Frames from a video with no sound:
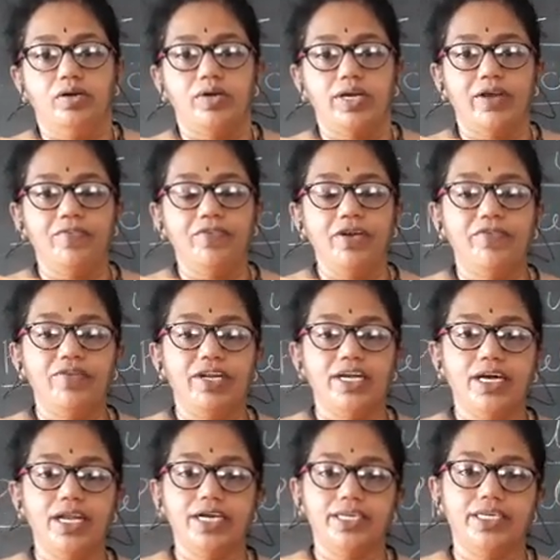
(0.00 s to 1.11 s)
Okay, if you have
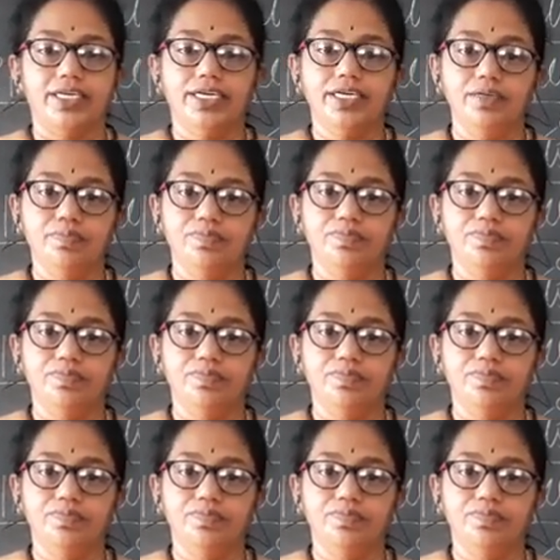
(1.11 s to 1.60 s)
recollected,